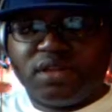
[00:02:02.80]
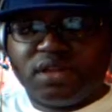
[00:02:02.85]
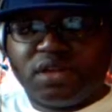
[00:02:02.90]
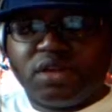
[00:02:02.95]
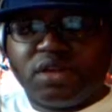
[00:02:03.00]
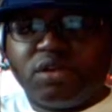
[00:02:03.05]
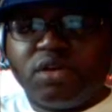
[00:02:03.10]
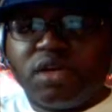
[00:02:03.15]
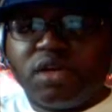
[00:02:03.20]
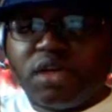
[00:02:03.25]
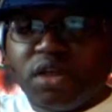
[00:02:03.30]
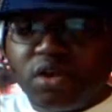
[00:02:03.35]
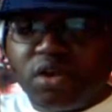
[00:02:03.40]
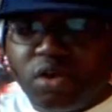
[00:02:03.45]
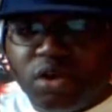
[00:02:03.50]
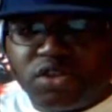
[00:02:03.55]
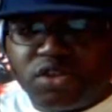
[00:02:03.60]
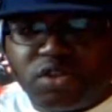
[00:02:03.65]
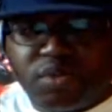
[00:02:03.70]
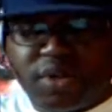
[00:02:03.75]
You know.
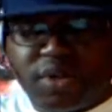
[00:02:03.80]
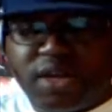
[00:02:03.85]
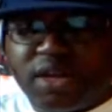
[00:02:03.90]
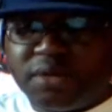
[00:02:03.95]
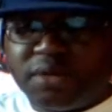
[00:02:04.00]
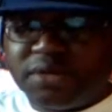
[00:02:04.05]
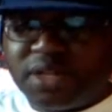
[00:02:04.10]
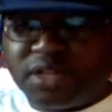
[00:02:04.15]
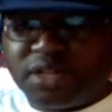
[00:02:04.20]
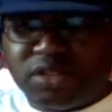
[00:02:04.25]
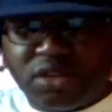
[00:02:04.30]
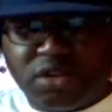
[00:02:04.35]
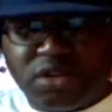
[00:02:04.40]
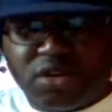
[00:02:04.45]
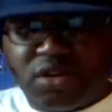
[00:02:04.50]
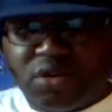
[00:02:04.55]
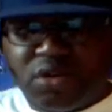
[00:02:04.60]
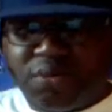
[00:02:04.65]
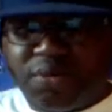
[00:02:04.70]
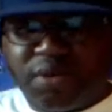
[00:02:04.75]
Also, when it comes down to
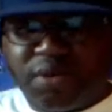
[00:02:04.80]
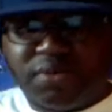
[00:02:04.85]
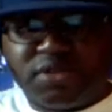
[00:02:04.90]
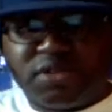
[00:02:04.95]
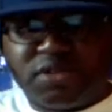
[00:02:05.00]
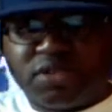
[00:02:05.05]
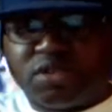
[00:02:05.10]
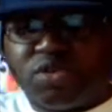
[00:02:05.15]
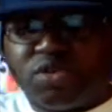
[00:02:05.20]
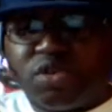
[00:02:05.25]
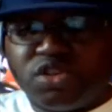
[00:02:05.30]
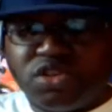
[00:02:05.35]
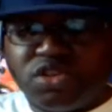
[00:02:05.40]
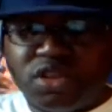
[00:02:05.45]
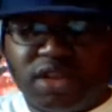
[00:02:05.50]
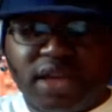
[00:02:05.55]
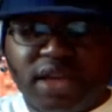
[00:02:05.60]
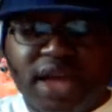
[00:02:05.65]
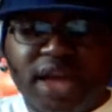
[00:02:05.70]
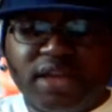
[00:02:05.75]
your own premises, of course,
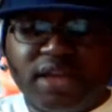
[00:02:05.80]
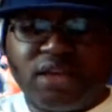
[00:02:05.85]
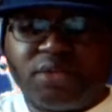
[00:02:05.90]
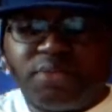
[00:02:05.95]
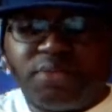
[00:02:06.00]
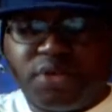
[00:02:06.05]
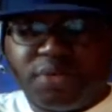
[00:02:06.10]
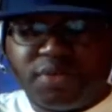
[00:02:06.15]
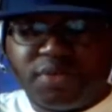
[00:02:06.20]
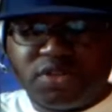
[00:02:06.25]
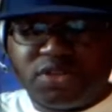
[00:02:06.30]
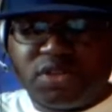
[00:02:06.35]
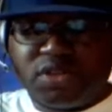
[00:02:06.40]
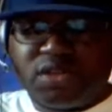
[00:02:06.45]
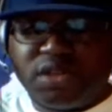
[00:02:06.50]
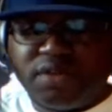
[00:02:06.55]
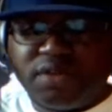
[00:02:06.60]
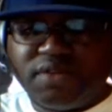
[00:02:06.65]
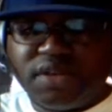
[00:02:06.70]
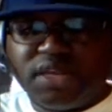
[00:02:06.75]
you got to hire the proper
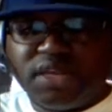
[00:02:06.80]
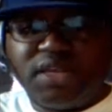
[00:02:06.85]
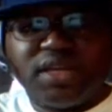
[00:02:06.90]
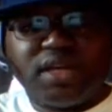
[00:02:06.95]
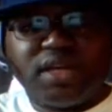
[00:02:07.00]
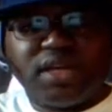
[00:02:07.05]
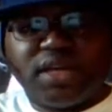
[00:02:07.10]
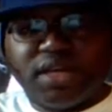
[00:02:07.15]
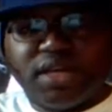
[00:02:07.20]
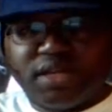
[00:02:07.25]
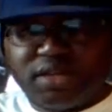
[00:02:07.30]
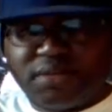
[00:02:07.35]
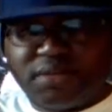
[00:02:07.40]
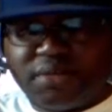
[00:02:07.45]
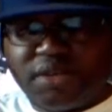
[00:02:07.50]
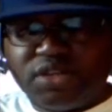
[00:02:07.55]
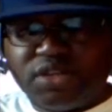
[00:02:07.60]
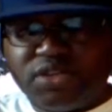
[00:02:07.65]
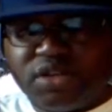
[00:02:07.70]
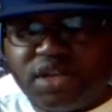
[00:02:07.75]
security to
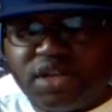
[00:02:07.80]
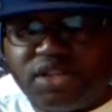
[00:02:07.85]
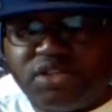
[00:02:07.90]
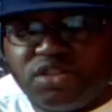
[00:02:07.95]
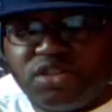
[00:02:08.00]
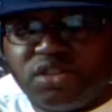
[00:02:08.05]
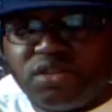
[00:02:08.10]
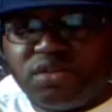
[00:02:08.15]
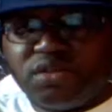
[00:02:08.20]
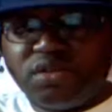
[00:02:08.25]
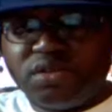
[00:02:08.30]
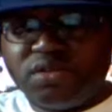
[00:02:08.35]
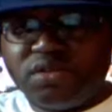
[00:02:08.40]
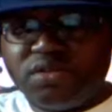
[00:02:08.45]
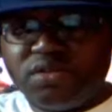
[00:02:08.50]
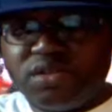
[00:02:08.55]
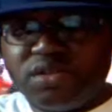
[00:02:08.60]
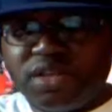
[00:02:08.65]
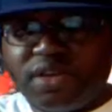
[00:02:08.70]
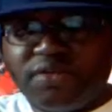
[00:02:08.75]
make sure that you
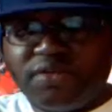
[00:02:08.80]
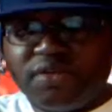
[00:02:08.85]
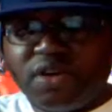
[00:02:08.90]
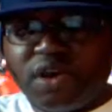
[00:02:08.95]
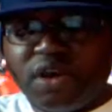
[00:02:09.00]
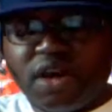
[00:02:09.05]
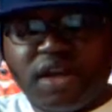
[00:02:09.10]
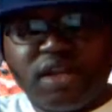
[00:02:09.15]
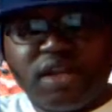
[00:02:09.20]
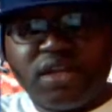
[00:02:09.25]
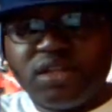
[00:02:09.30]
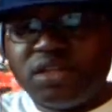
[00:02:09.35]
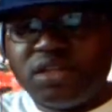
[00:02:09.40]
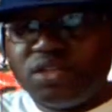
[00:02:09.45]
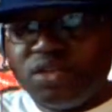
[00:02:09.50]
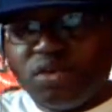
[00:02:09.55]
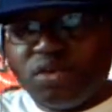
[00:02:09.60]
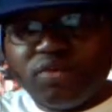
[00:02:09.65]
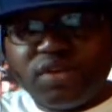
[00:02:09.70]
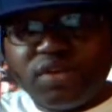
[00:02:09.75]
you safeguard.
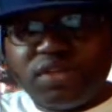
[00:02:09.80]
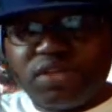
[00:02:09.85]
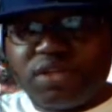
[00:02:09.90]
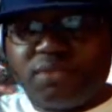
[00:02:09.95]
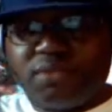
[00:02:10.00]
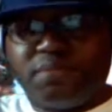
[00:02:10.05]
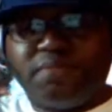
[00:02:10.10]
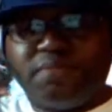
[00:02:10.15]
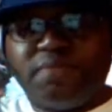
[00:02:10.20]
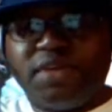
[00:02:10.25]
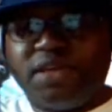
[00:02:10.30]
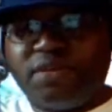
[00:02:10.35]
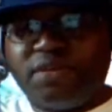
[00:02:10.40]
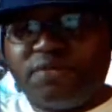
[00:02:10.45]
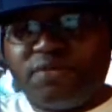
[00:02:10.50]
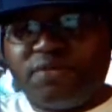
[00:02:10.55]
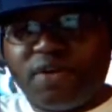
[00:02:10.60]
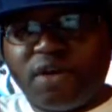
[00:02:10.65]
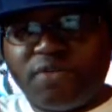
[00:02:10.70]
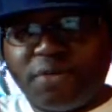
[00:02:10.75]
No reason to get
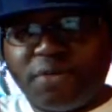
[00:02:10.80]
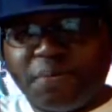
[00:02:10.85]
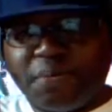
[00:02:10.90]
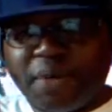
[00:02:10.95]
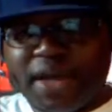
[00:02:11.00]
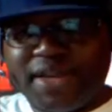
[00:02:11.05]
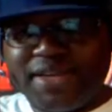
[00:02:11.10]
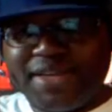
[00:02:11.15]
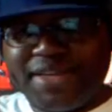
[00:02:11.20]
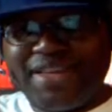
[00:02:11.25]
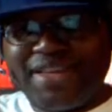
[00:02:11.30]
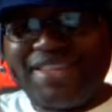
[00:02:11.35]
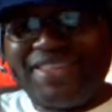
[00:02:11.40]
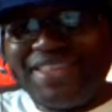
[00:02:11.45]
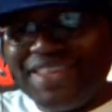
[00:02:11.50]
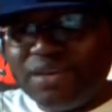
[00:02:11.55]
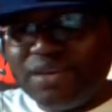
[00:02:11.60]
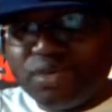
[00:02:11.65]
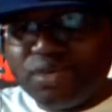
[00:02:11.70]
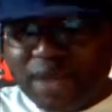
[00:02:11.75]
involved with buying
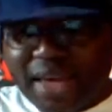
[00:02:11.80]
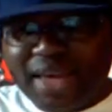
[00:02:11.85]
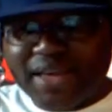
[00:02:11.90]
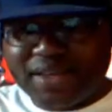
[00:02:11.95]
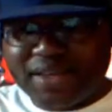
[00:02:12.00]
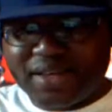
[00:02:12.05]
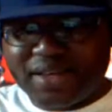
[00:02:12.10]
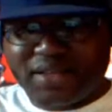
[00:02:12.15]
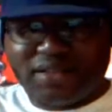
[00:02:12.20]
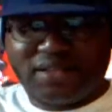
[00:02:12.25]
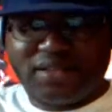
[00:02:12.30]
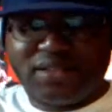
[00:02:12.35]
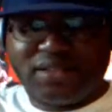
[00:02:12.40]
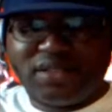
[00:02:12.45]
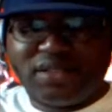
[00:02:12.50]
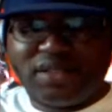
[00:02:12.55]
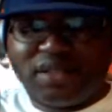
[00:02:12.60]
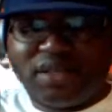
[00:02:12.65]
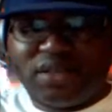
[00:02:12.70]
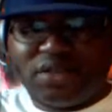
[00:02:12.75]
illegal handguns.
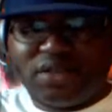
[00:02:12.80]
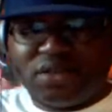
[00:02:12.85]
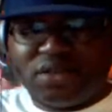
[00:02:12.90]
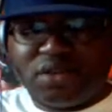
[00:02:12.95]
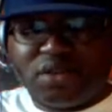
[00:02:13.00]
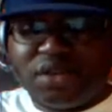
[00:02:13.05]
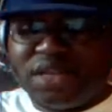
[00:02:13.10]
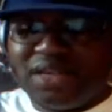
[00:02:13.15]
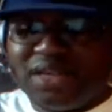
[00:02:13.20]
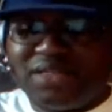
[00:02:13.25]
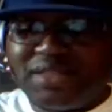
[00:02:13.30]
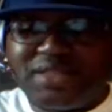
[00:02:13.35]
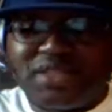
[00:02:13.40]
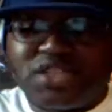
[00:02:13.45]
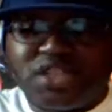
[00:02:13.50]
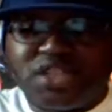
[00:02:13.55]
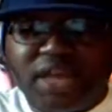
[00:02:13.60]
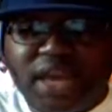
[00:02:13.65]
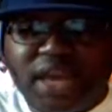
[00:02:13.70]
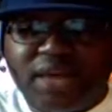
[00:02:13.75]
You know, and it's a
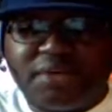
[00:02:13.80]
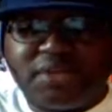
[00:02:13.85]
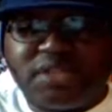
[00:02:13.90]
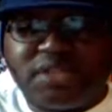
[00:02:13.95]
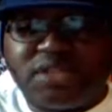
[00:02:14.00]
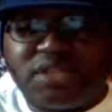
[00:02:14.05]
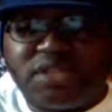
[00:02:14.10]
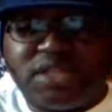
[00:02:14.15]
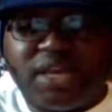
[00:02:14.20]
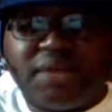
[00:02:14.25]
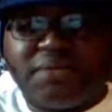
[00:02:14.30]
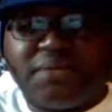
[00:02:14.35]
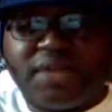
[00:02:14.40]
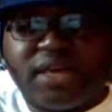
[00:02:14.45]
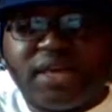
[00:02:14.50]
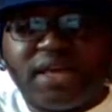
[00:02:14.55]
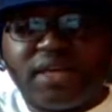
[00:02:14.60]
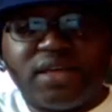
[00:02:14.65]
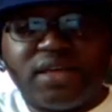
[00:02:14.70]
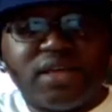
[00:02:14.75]
shame. It's a shame
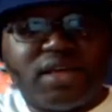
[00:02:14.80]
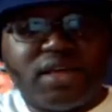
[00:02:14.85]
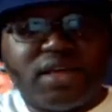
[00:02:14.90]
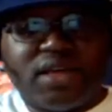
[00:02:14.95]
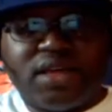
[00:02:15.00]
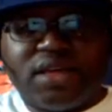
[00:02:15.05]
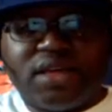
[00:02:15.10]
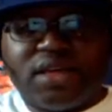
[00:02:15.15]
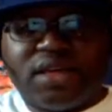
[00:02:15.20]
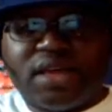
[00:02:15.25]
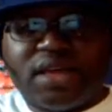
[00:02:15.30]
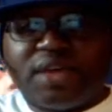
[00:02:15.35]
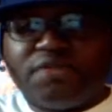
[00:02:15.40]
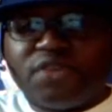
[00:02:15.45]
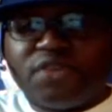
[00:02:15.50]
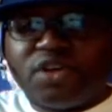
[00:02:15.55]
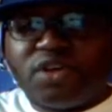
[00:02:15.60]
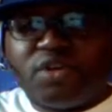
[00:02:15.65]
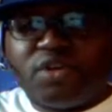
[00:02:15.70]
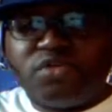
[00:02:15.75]
that he has
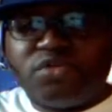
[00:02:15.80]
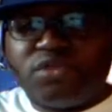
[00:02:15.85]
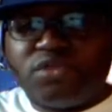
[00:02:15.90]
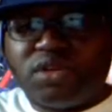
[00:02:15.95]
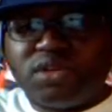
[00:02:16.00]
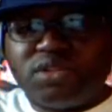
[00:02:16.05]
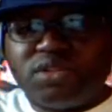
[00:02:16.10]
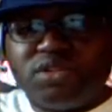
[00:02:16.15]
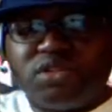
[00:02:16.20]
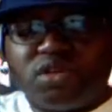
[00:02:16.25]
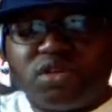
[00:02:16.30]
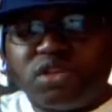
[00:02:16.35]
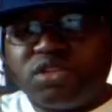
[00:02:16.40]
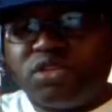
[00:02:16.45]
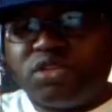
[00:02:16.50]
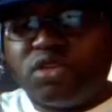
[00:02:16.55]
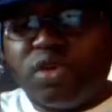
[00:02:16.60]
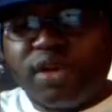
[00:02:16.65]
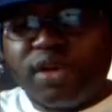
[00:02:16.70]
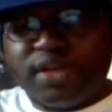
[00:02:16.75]
to go through this. You know,
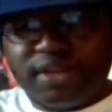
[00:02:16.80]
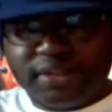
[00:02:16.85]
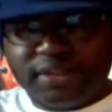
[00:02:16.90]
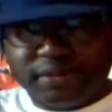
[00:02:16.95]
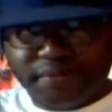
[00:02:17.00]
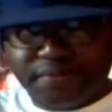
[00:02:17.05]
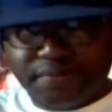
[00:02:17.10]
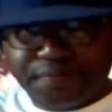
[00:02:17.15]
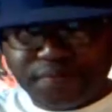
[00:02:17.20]
his lawyer,